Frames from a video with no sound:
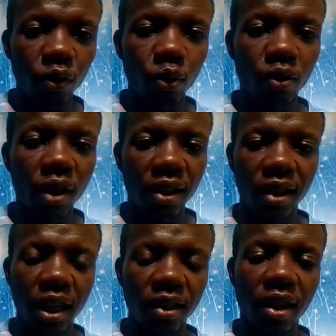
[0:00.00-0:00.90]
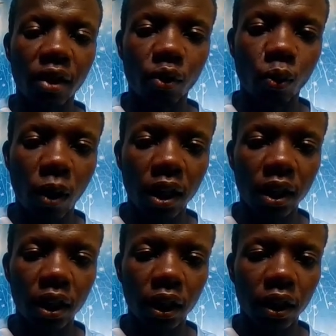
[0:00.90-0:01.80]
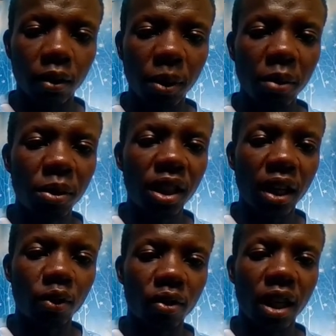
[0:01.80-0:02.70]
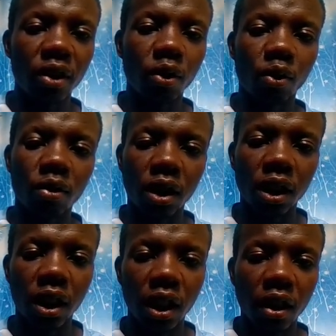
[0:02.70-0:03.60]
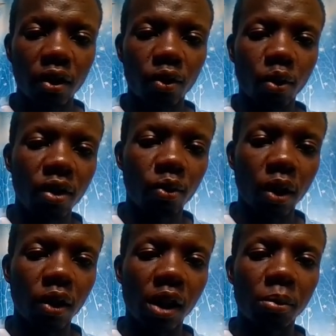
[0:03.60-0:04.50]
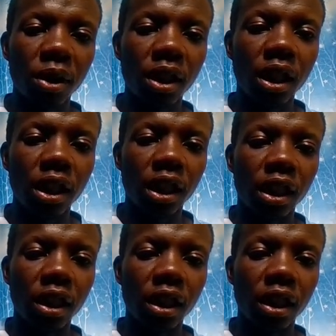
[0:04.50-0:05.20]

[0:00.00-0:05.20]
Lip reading: choose the slide that you want, maybe title slide only. So this one can be deleted.